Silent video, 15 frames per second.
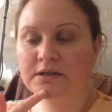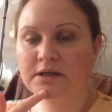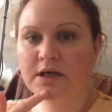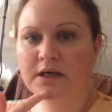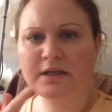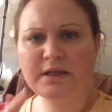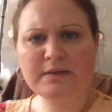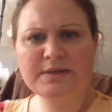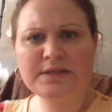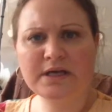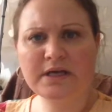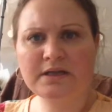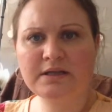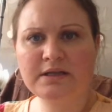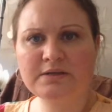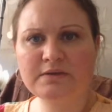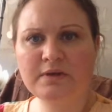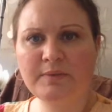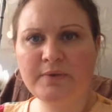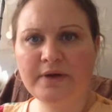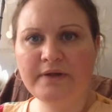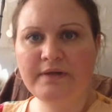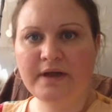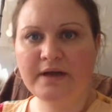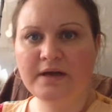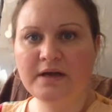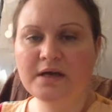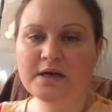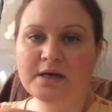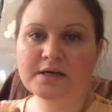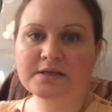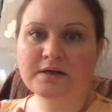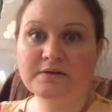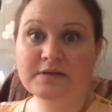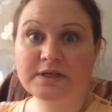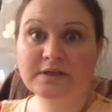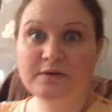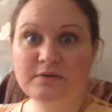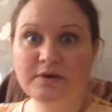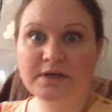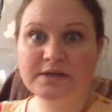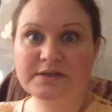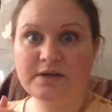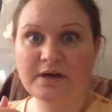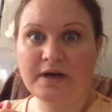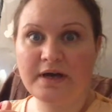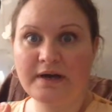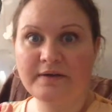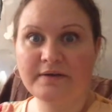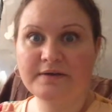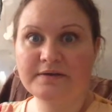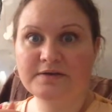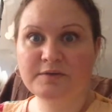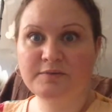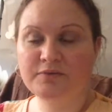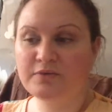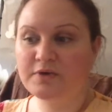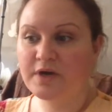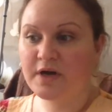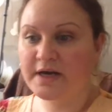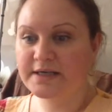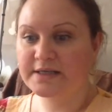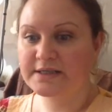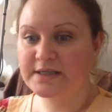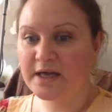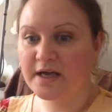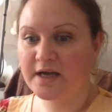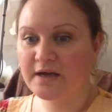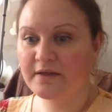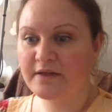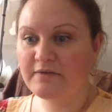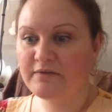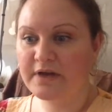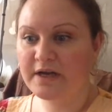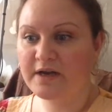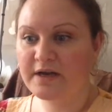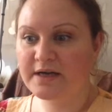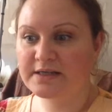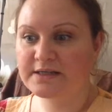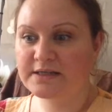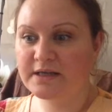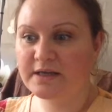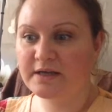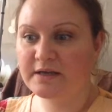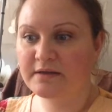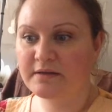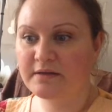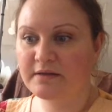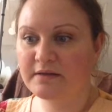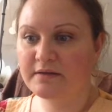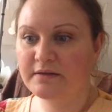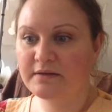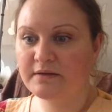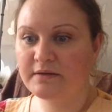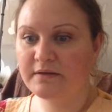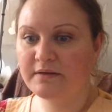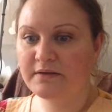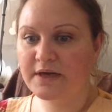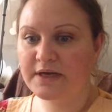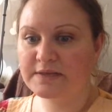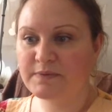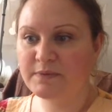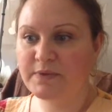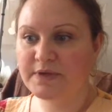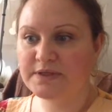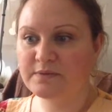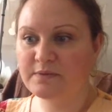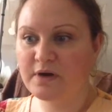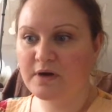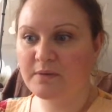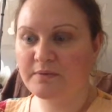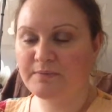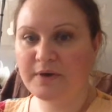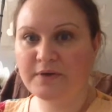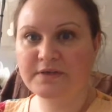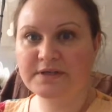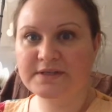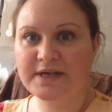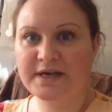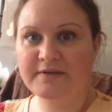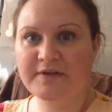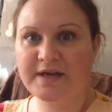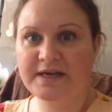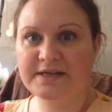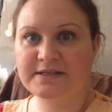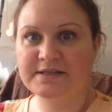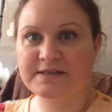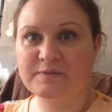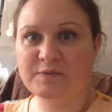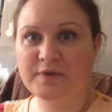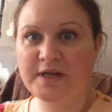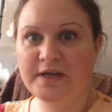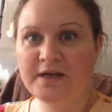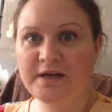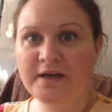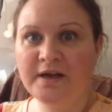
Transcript: I think that was it. I think that's all I put in there. So I'd done that all last night, super organised, then realised that the husband went to work with both our set of keys this morning,